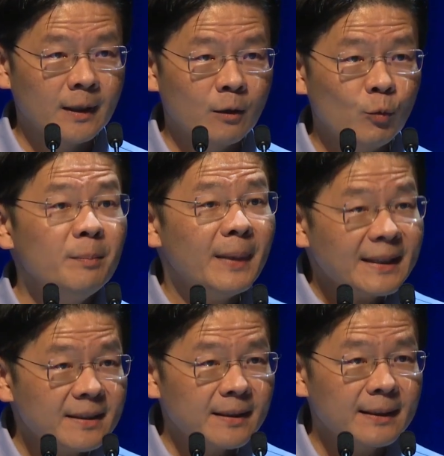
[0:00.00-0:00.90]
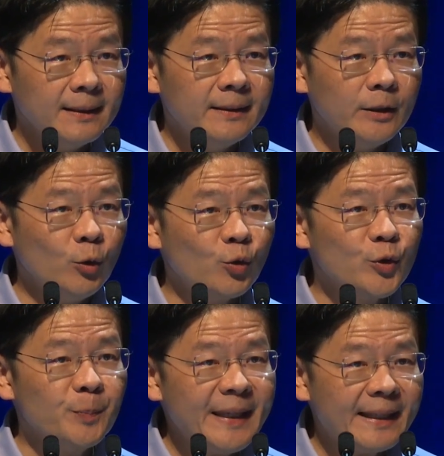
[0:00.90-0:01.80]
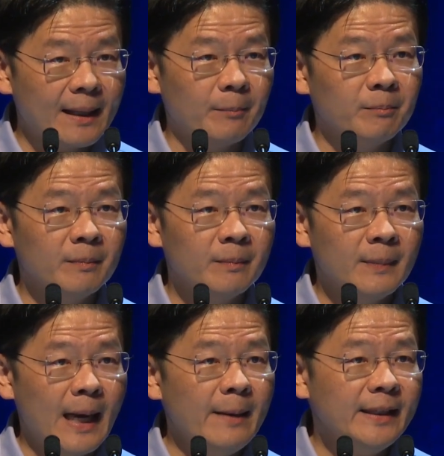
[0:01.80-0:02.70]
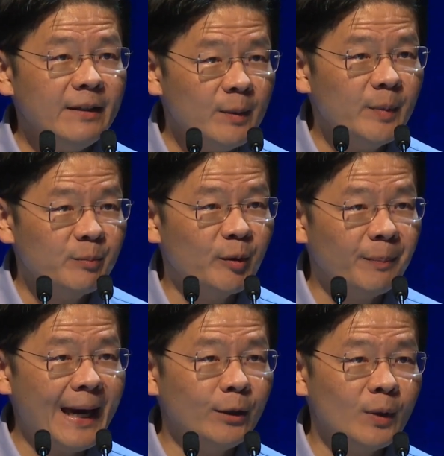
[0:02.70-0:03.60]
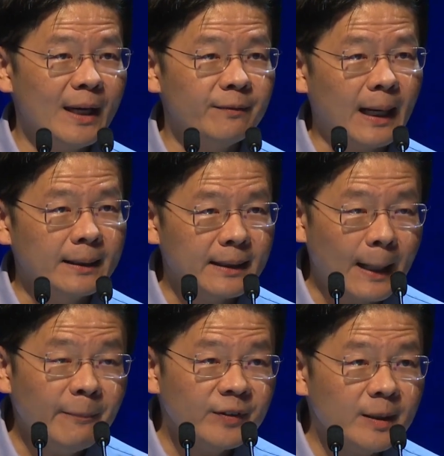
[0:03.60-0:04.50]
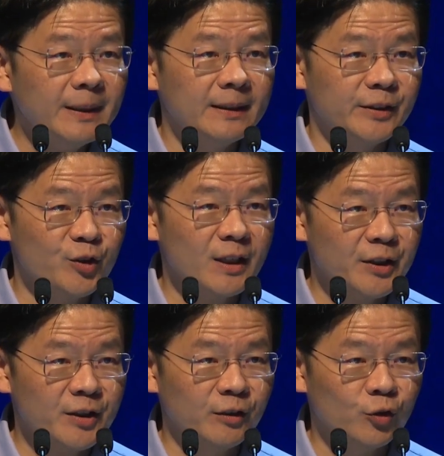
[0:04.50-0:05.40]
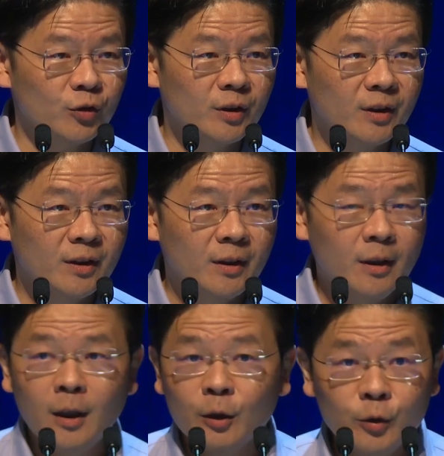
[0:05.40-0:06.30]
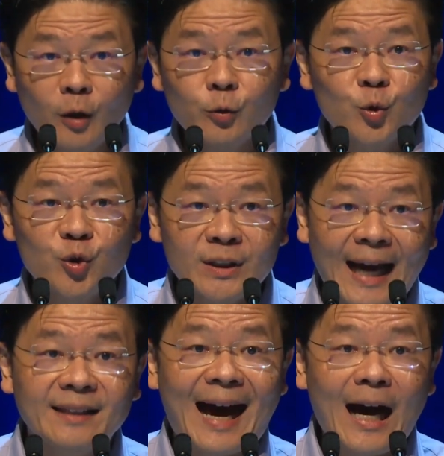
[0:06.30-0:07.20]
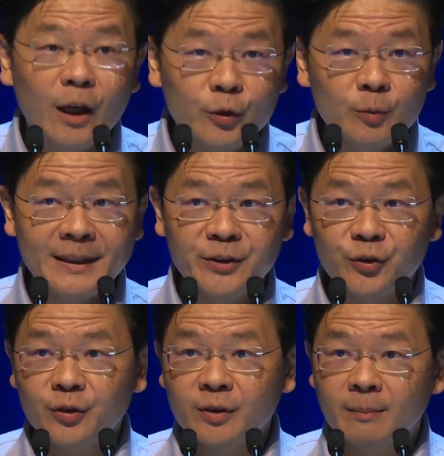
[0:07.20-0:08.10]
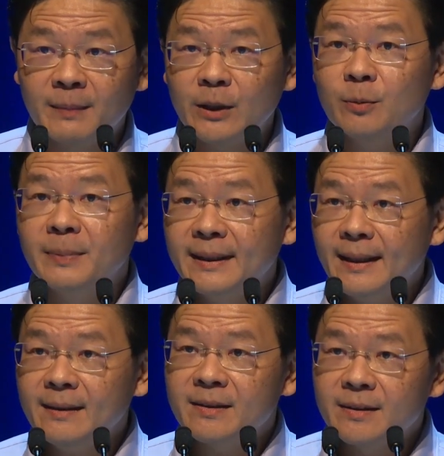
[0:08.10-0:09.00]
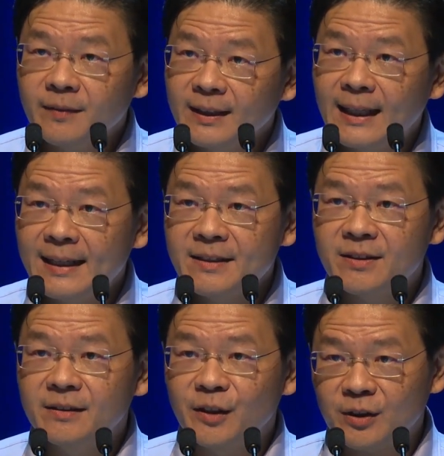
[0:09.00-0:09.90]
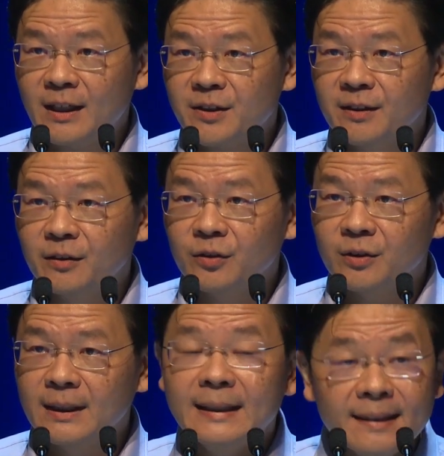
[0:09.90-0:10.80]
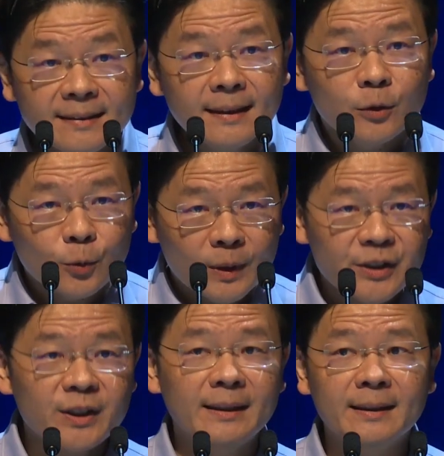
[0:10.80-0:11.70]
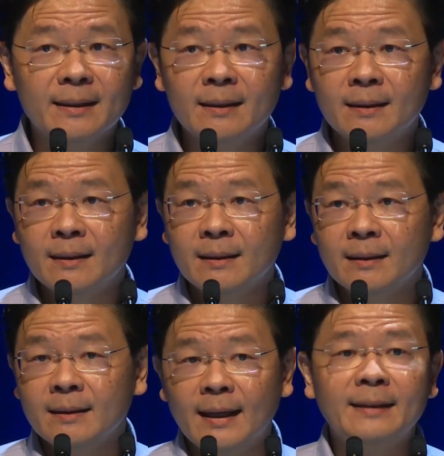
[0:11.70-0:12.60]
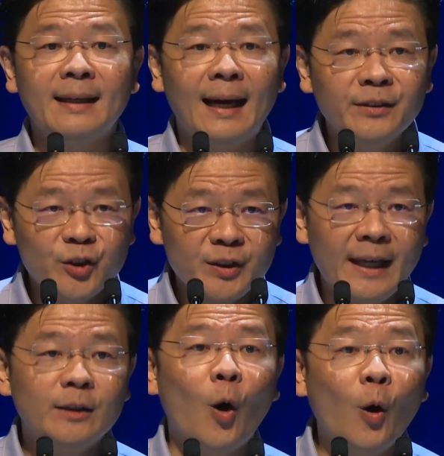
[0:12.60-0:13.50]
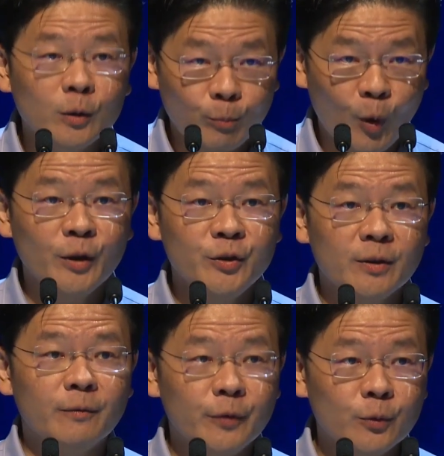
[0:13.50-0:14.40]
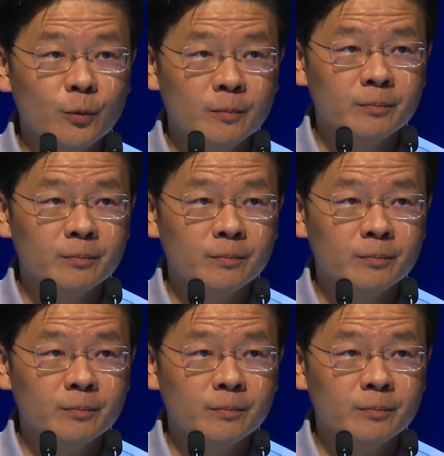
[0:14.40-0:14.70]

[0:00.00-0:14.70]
We must continue to speak up and even be prepared to have uncomfortable discussions, not to start arguments, but to begin civilized discussions, listen to each other, and understand all points of view.